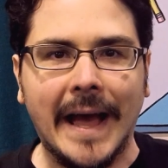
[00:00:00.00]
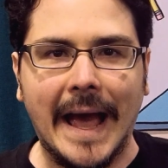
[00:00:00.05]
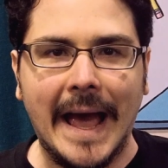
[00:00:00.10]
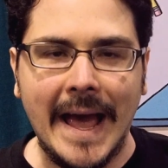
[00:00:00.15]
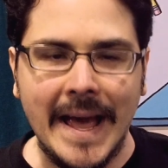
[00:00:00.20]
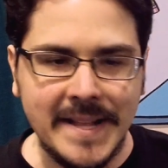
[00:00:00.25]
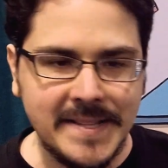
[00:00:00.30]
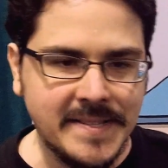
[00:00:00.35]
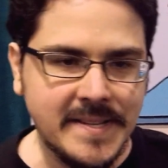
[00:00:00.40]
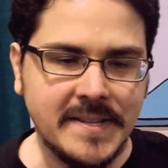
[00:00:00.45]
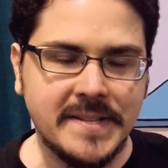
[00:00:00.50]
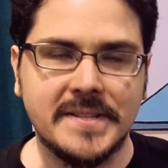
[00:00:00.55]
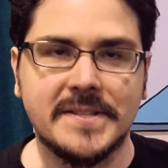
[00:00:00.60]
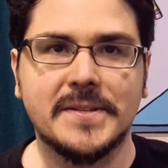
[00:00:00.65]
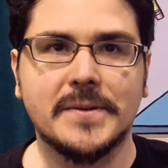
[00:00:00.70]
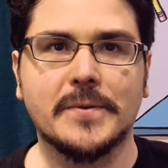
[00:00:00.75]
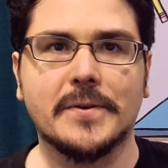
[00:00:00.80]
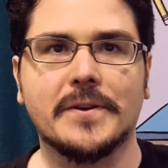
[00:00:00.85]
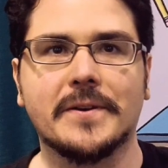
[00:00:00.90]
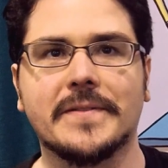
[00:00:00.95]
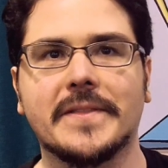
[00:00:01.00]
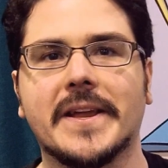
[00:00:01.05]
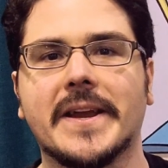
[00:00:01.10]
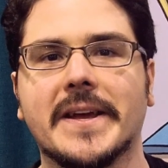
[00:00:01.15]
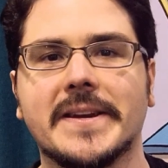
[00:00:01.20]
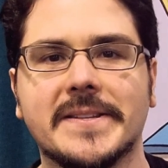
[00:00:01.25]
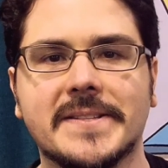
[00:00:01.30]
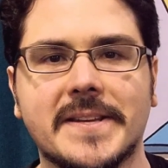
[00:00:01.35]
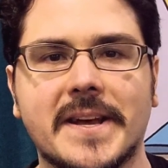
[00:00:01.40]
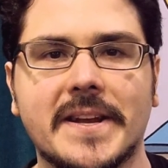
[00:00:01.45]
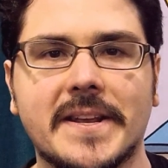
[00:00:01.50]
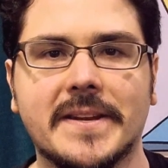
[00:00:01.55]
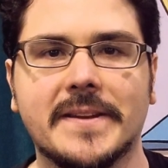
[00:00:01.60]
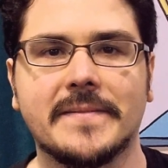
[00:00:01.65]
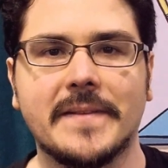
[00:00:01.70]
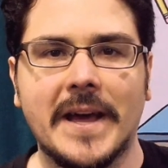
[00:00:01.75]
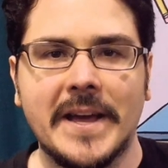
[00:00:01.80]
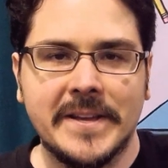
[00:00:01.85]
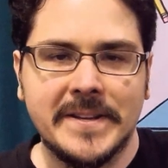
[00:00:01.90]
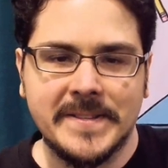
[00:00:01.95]
And sent it to her. And then I decided
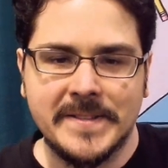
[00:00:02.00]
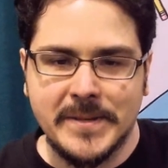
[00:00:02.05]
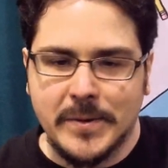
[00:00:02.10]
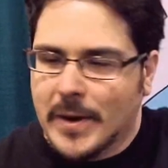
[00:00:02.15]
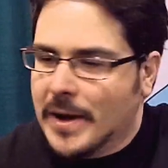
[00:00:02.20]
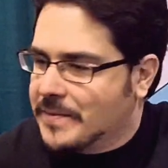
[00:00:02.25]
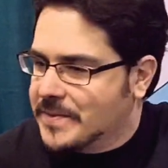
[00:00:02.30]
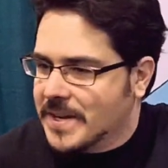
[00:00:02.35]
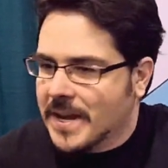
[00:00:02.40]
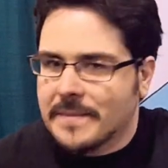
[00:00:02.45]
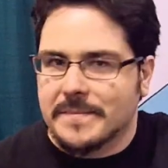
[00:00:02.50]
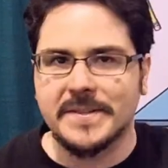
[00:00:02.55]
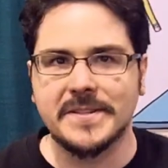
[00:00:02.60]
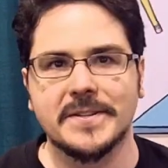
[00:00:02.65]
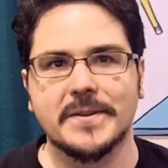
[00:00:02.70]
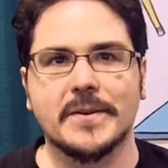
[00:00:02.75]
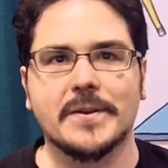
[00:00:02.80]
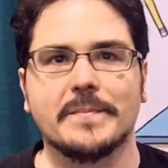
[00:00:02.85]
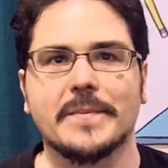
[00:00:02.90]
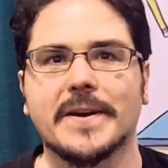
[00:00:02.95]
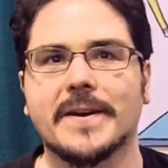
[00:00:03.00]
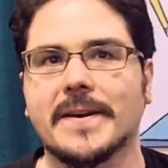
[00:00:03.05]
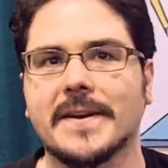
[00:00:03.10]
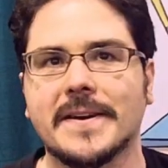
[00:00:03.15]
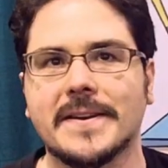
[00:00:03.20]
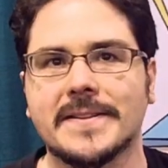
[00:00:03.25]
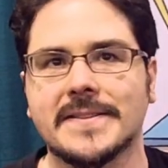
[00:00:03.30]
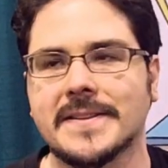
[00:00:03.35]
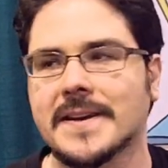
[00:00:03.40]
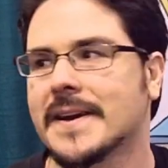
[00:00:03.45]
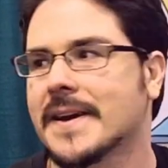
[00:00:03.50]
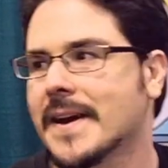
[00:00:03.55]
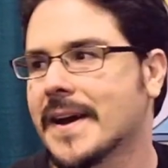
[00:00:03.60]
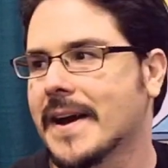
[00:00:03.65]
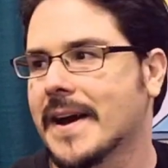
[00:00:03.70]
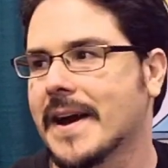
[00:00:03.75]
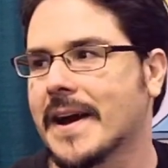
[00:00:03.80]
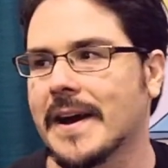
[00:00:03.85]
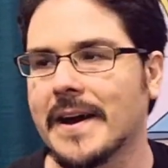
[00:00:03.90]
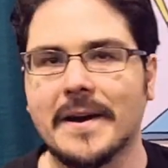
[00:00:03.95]
I do have time to do it because
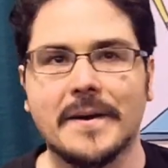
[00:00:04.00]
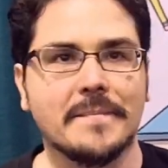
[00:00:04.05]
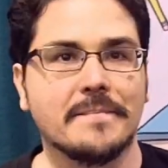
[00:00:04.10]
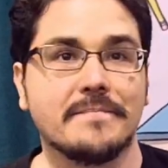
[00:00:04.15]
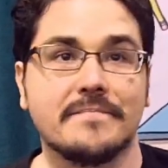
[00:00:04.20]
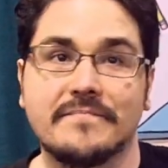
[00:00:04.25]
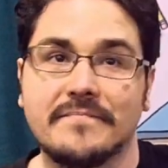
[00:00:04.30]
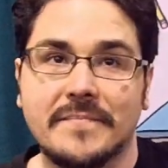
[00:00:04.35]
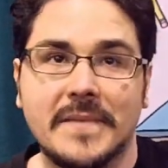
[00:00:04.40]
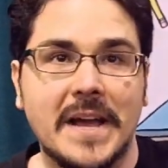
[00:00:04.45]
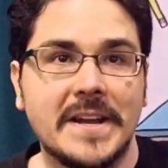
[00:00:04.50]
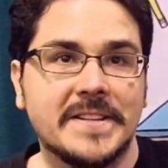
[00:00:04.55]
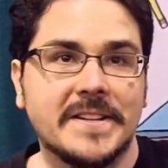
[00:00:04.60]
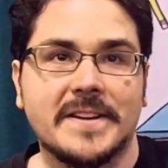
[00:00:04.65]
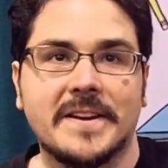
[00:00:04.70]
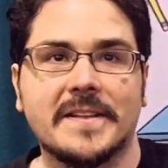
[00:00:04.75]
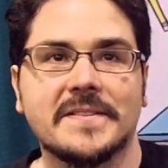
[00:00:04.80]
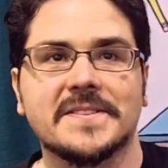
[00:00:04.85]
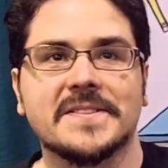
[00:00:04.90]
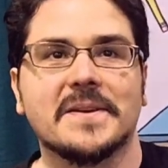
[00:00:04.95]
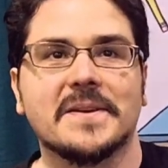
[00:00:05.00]
I did it on the